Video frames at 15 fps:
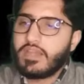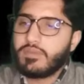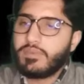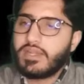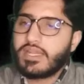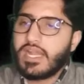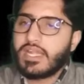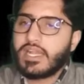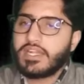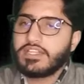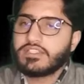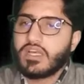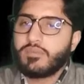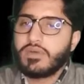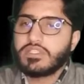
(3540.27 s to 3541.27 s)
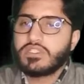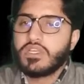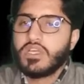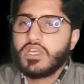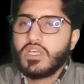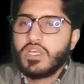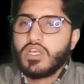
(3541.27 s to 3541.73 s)
by delta T is how much?
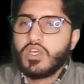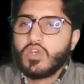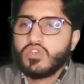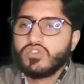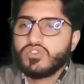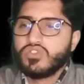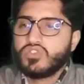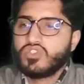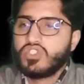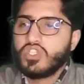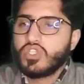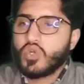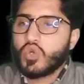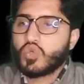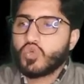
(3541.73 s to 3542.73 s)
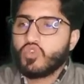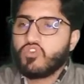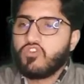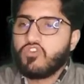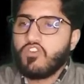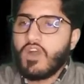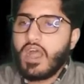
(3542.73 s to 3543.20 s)
0 to
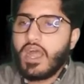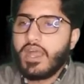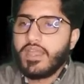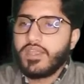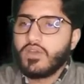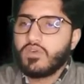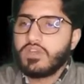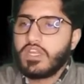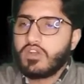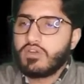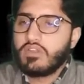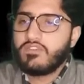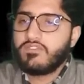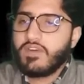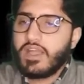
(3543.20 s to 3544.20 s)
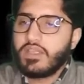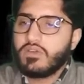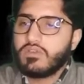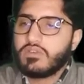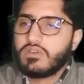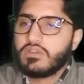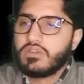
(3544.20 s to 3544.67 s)
5, it will be 5.
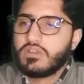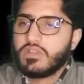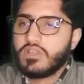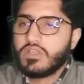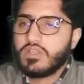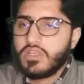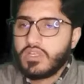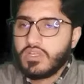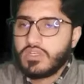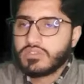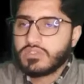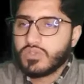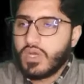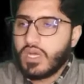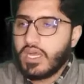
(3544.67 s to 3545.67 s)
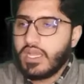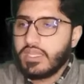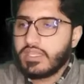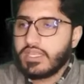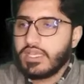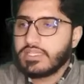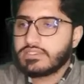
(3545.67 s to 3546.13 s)
So I
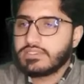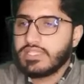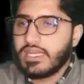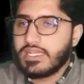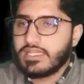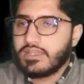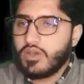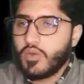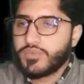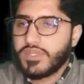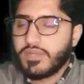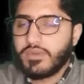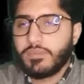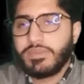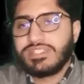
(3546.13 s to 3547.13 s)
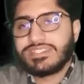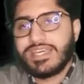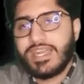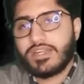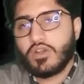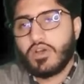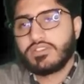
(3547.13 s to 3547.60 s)
guess, yeah, option number B is
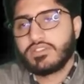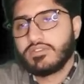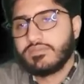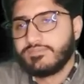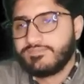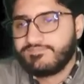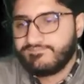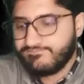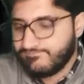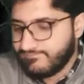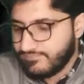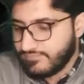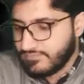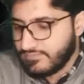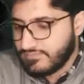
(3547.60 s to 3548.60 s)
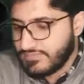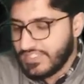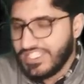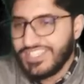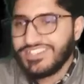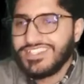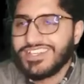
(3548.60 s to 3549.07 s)
correct answer.
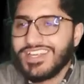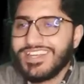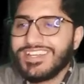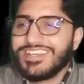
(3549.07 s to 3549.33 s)
Easy, right?